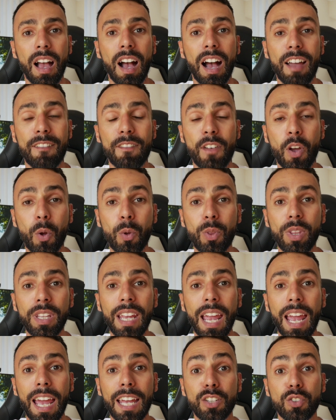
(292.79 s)
I've only
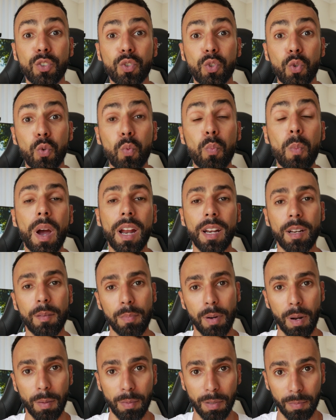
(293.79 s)
had 2 minor
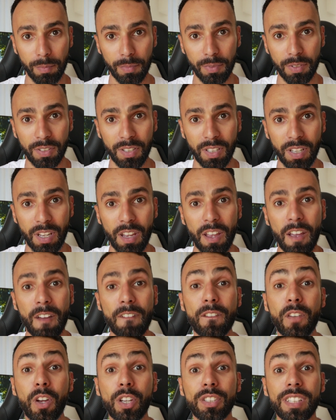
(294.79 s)
problems.
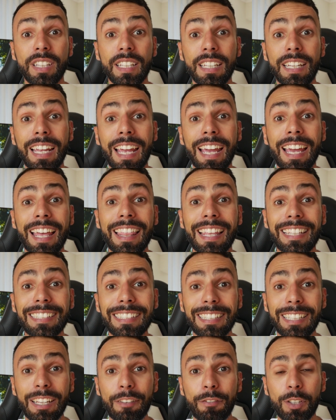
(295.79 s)
Firstly, there's a
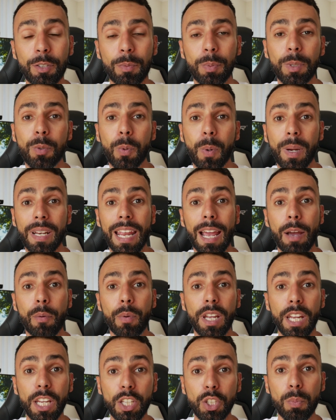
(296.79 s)
difference between how
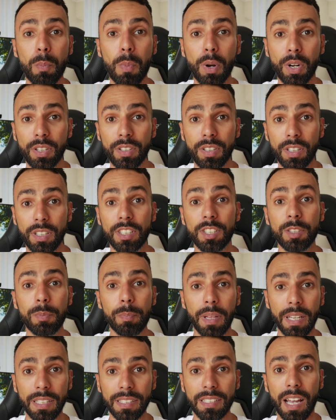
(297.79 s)
each monitor
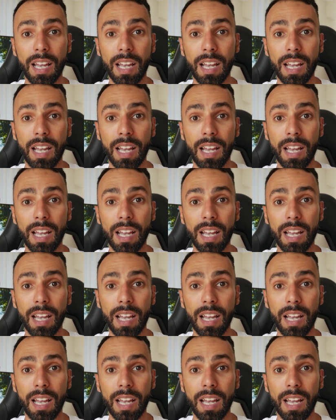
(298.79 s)
displays